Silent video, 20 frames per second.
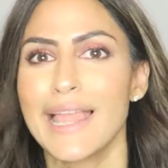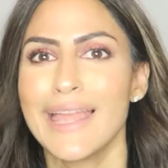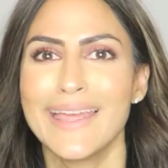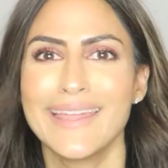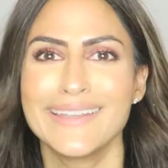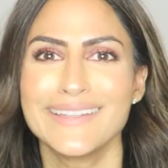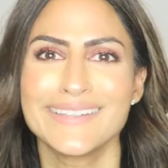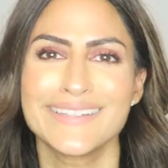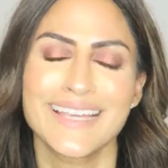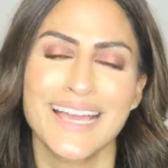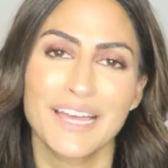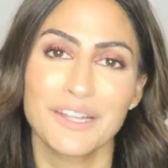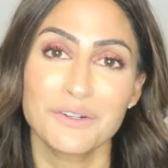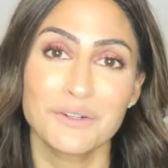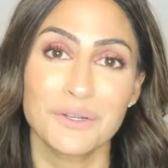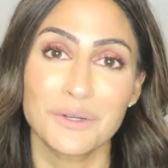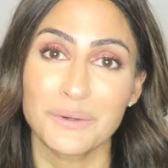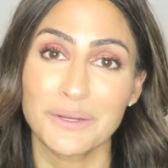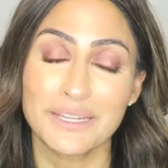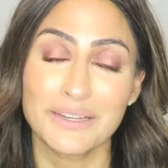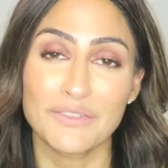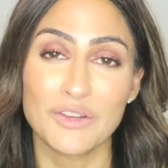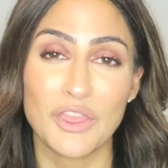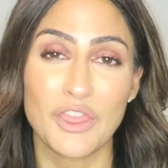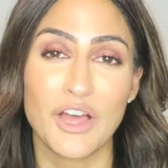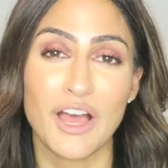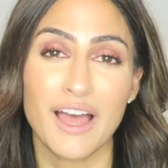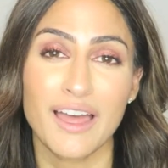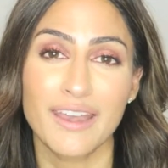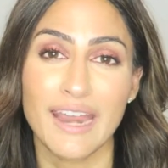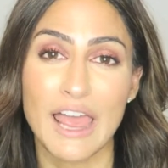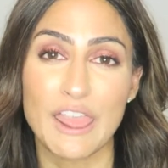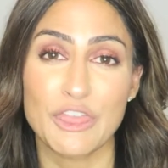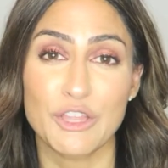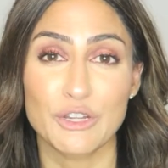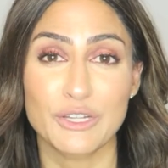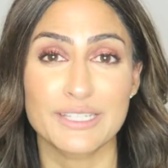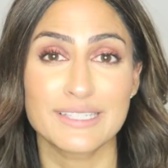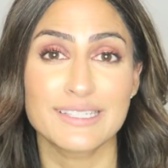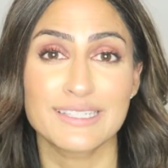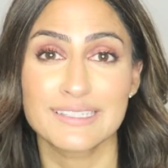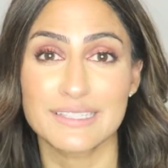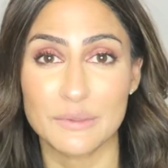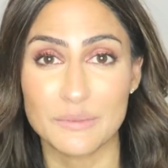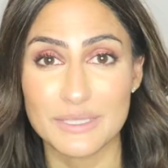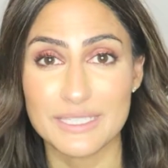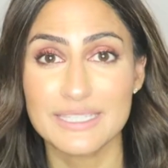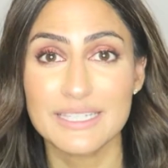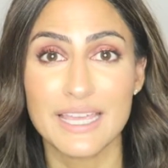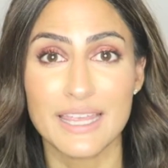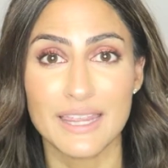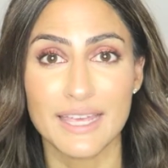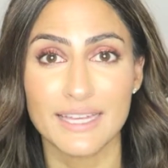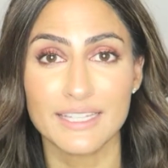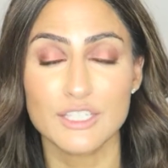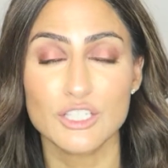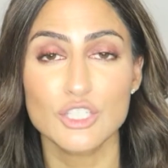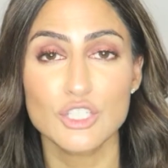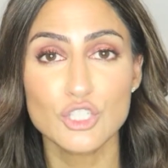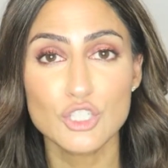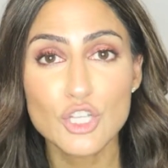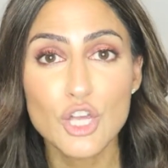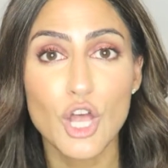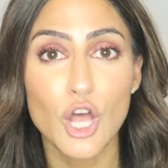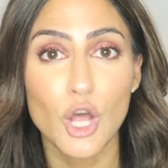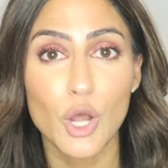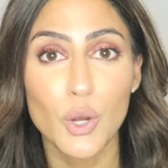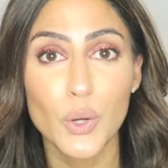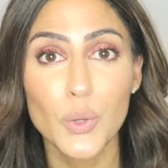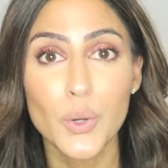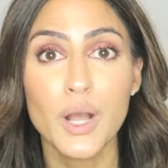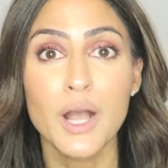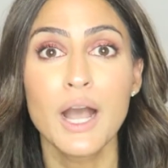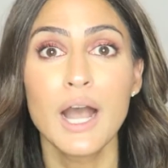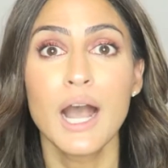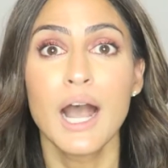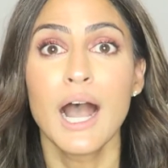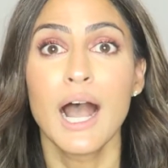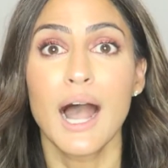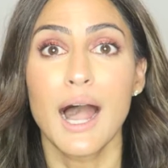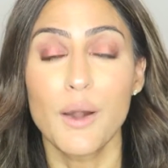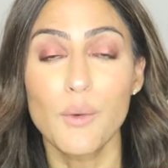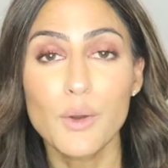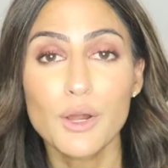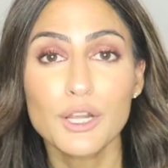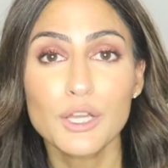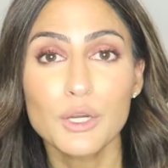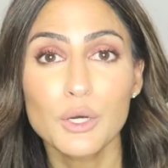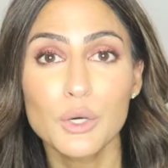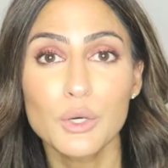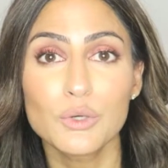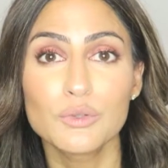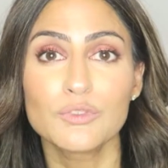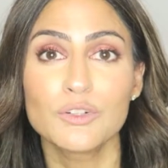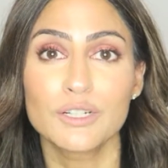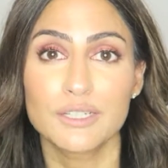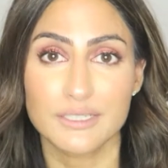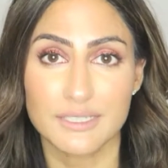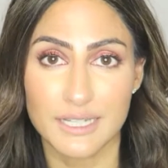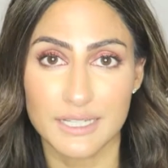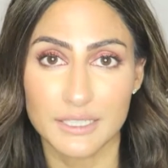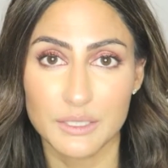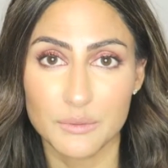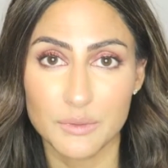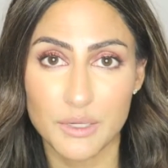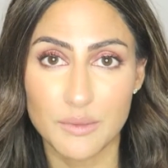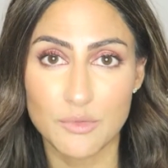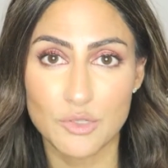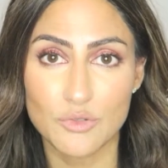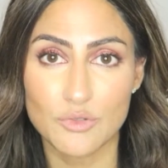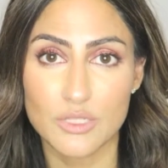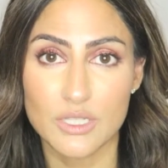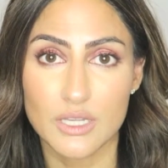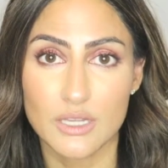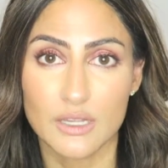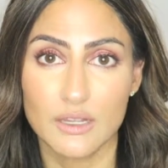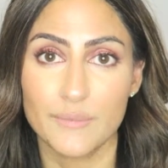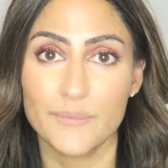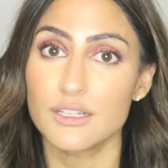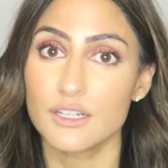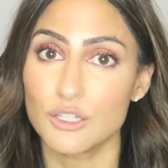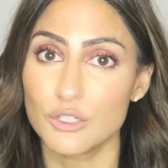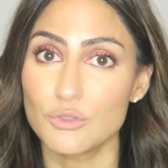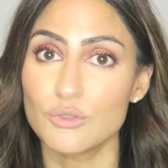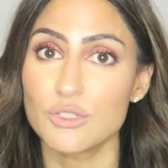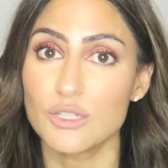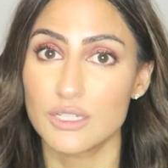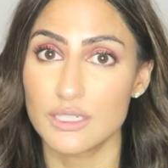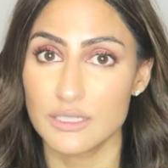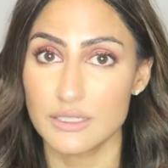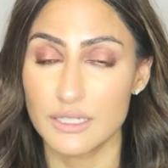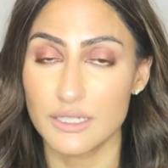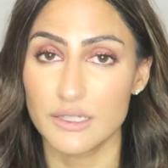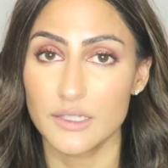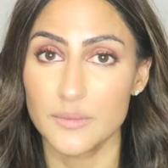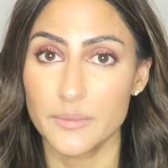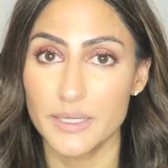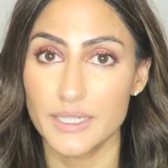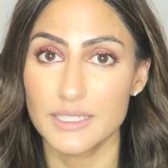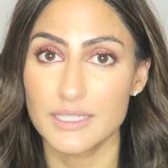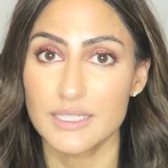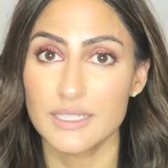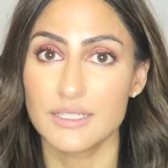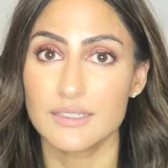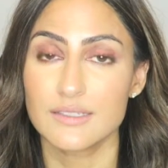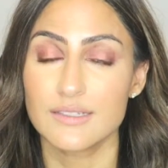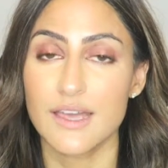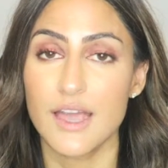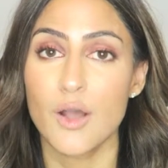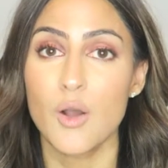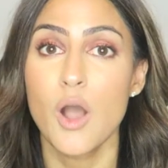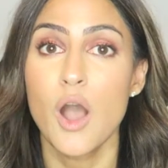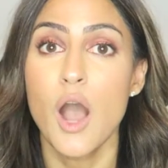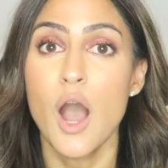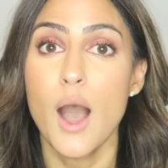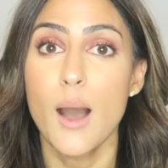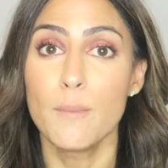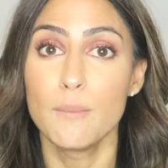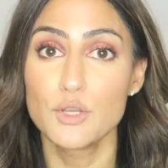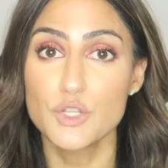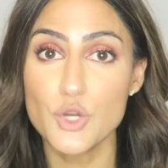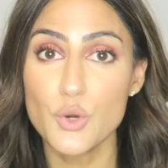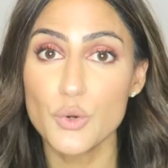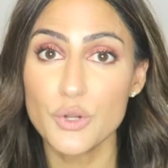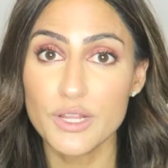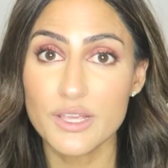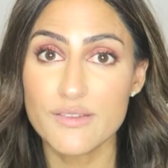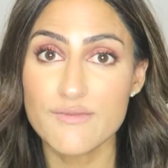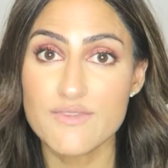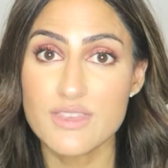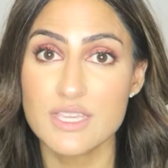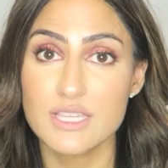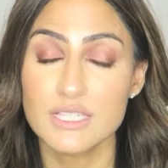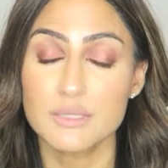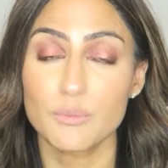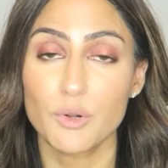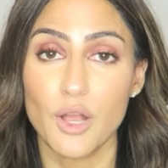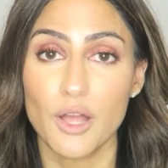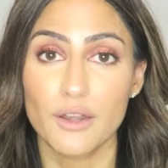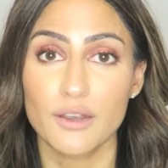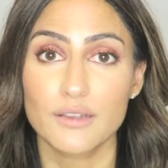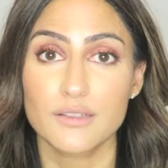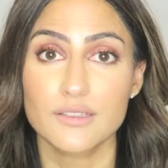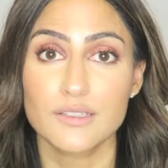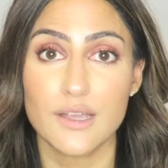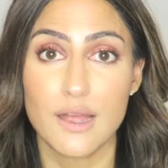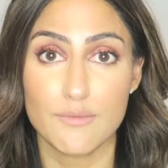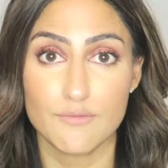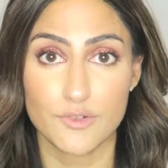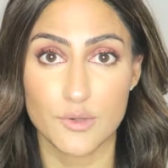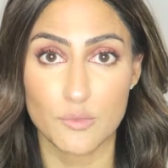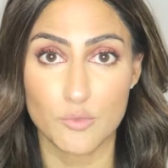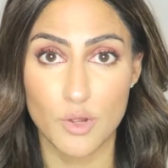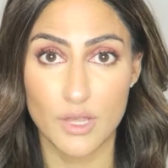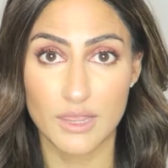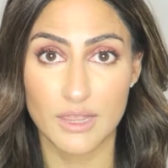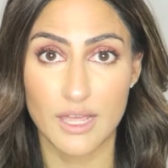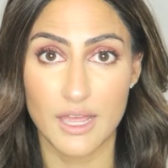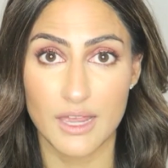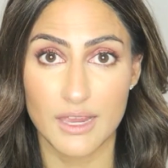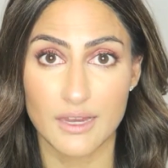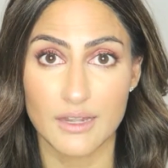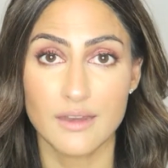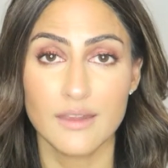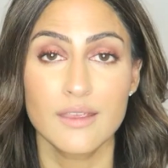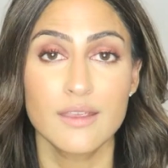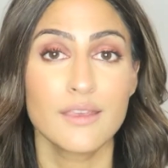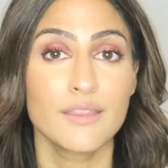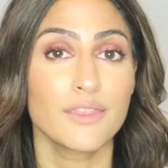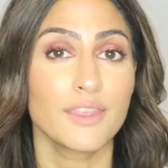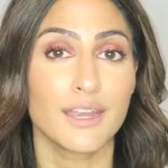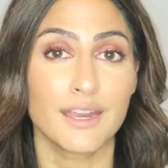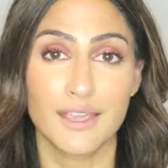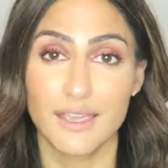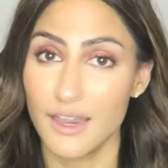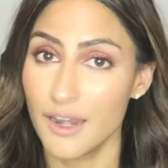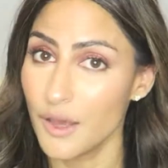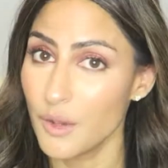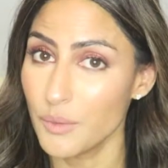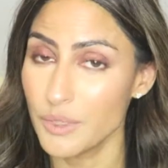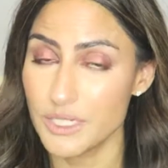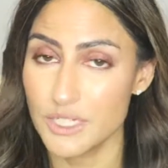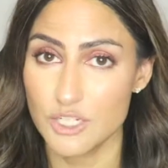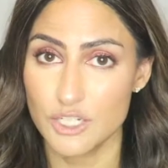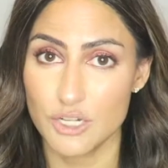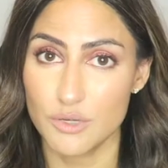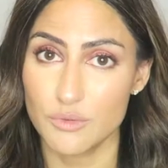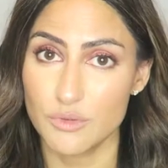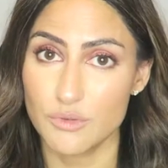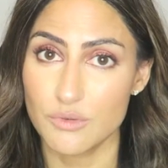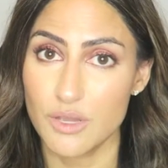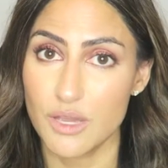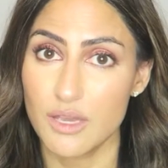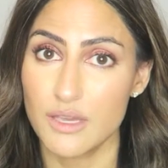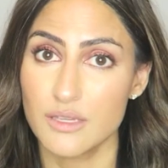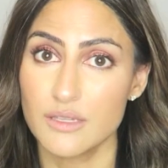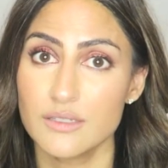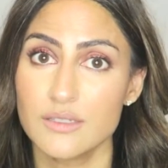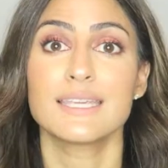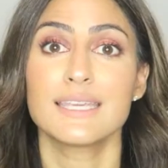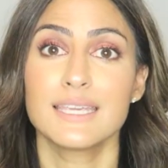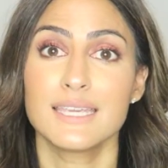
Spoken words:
And I don't know, I never thought at 36 I would say that. So I want to go over exactly what I'm using that I use on a daily basis. Now, majority of these products come from one line that I cannot wait to share with you guys.